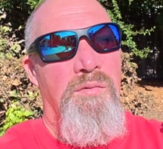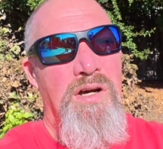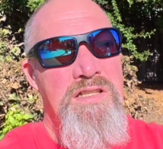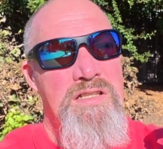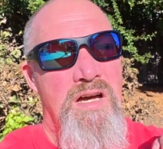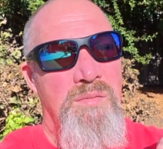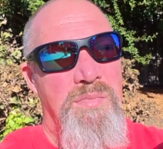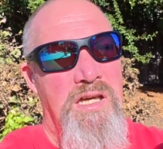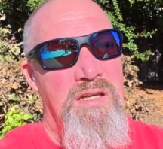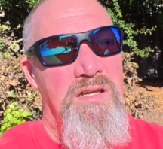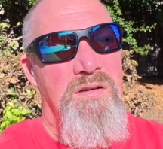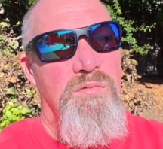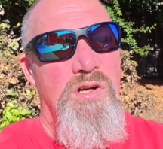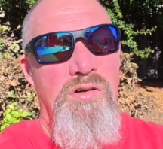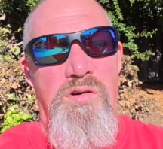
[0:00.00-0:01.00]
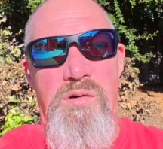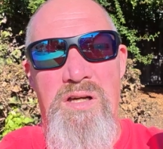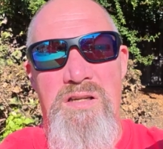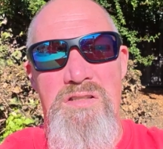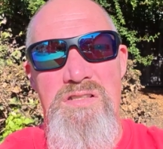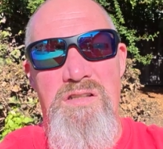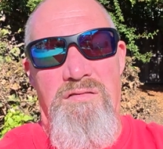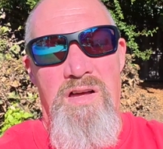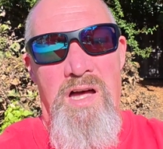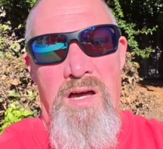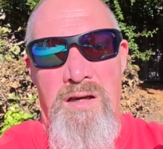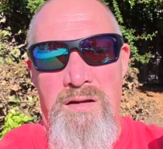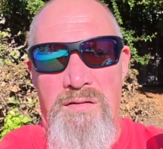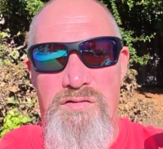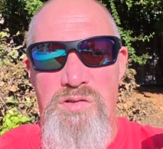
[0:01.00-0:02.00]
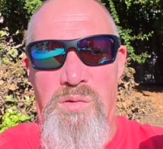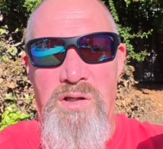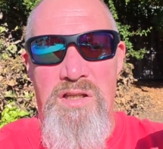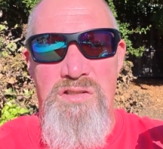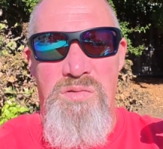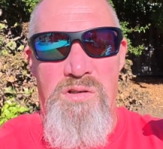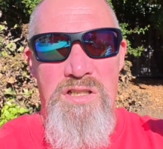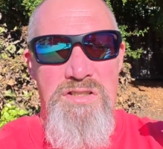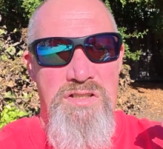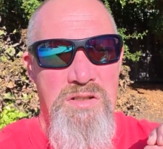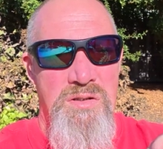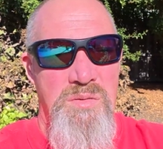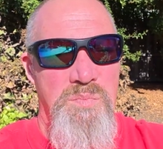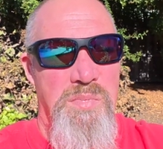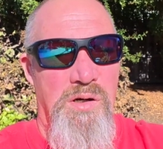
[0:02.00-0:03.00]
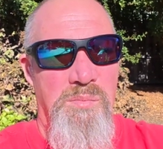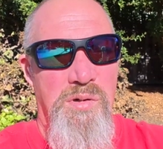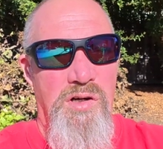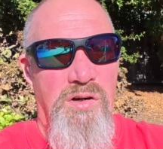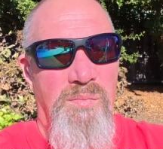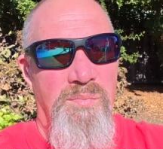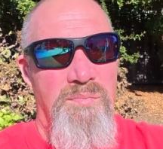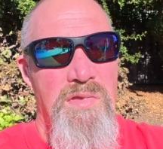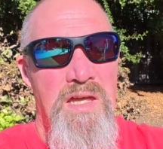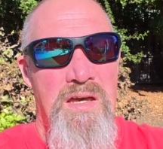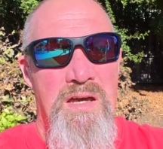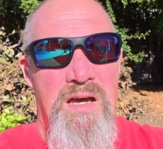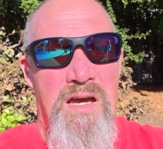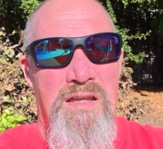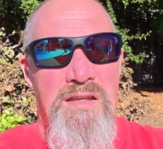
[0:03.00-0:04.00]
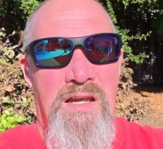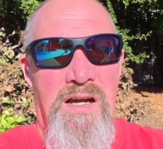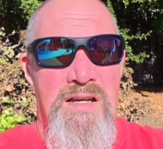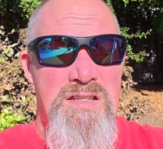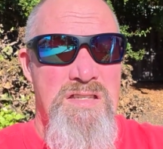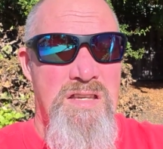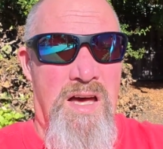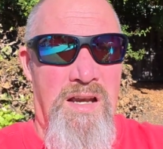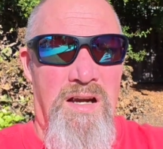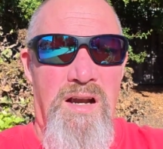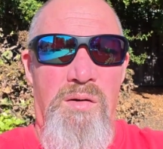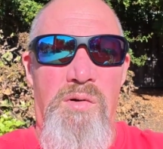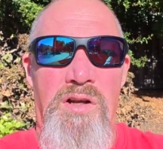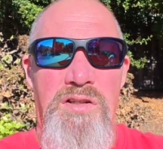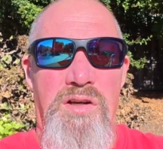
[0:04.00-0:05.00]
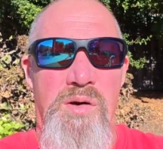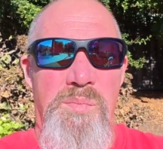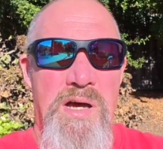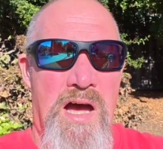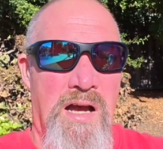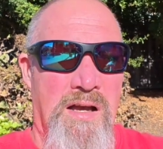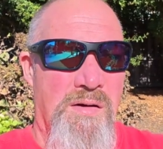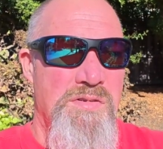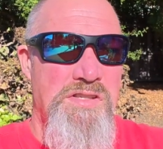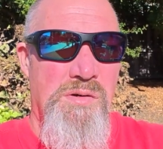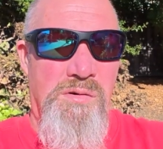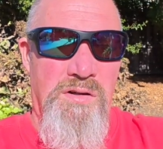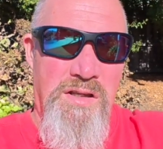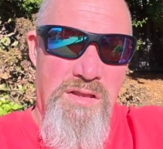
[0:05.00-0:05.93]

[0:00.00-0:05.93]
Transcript: went to Albania real quick in July of 2022, boom, and then I decided I wanted to go back. I was only